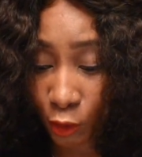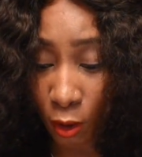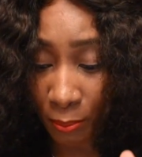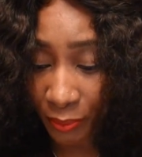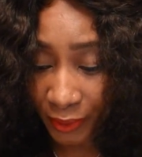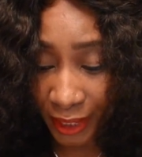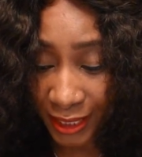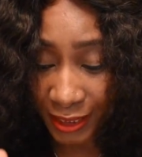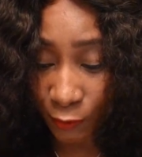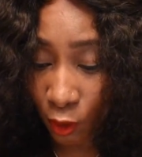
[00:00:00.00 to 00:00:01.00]

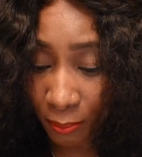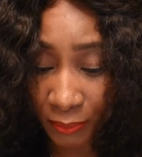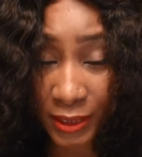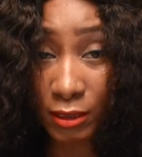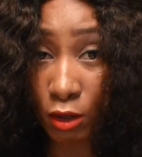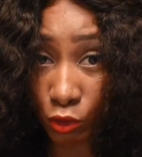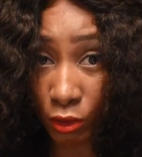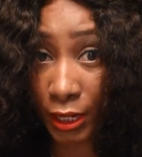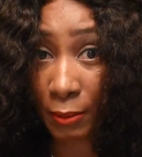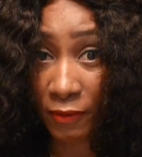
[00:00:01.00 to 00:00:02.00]
comprehensive, complete, although
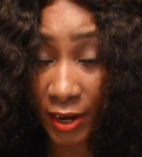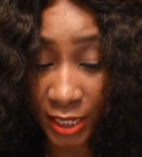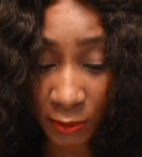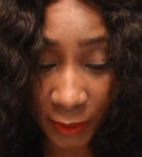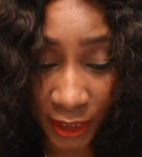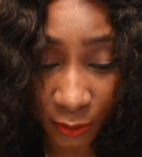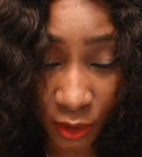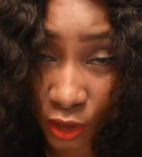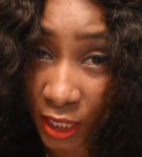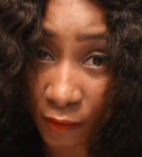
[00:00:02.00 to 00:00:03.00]
it can be very expensive,
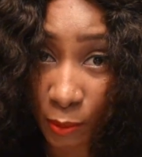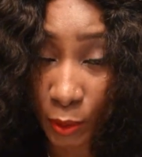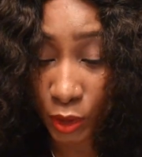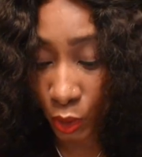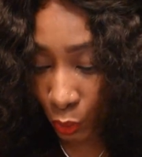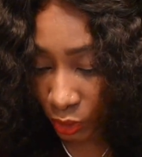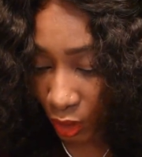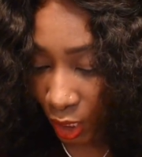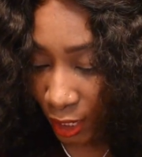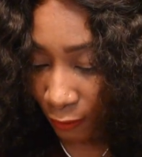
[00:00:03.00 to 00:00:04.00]
but not everybody
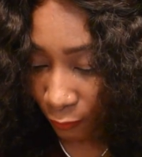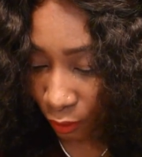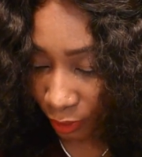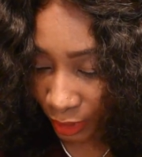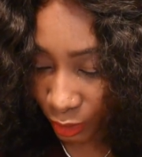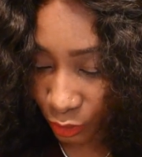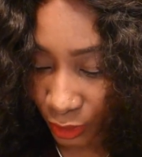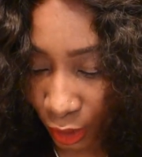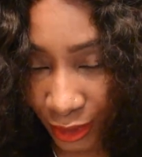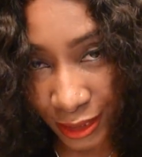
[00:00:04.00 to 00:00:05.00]
goes for it. So
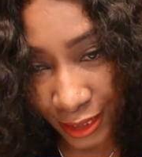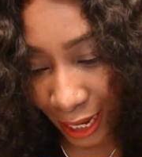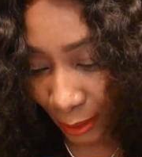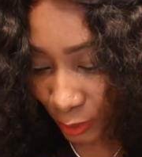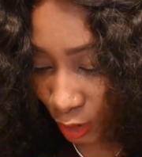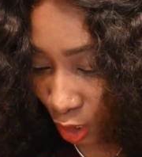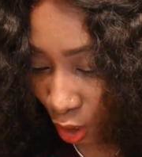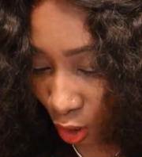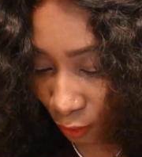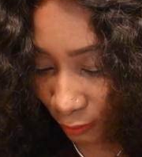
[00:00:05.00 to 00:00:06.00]
there are other types
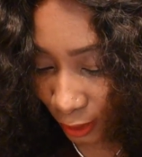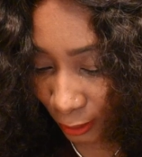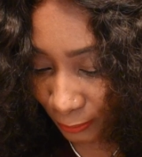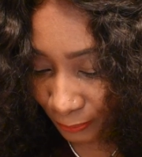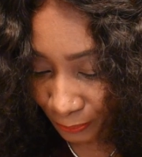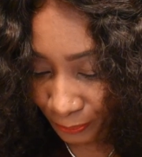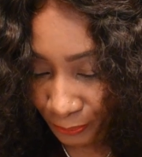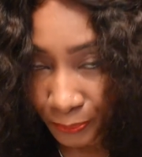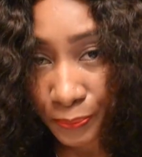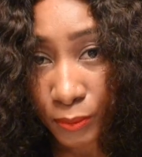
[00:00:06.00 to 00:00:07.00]

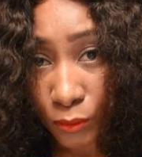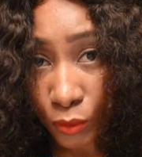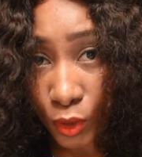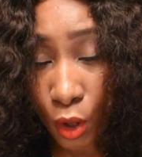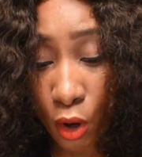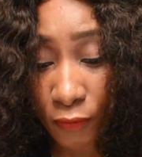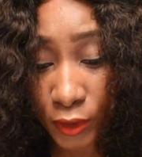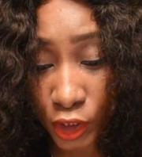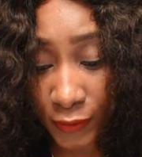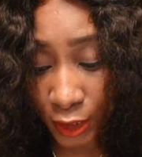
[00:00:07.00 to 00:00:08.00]
of
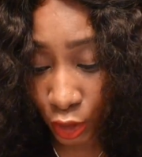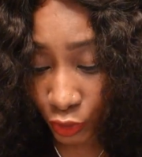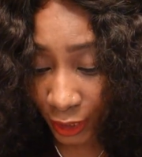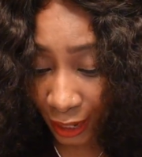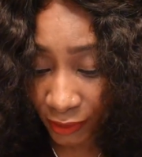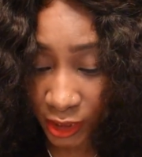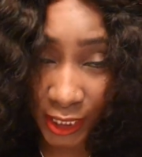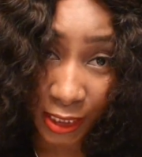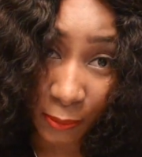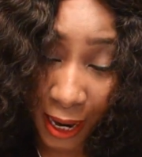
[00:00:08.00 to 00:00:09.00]
insurance. Also, they have the
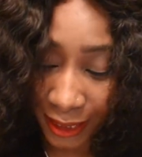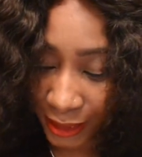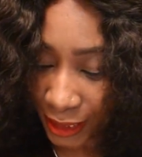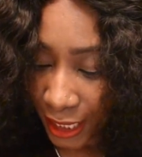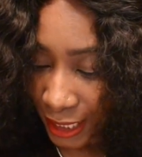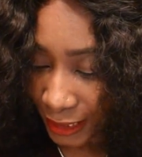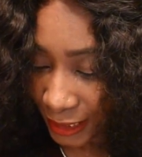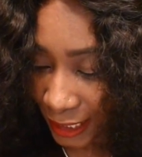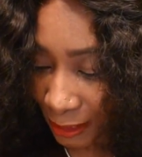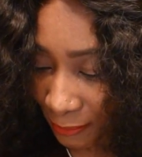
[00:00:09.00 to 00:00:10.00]
third party. The
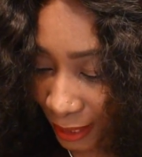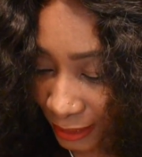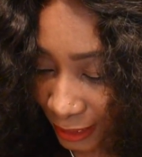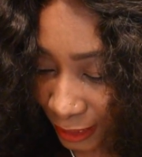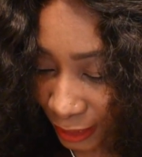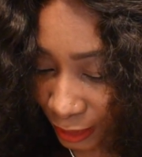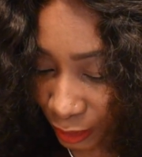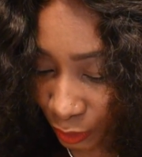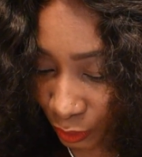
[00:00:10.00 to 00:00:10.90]
third party is,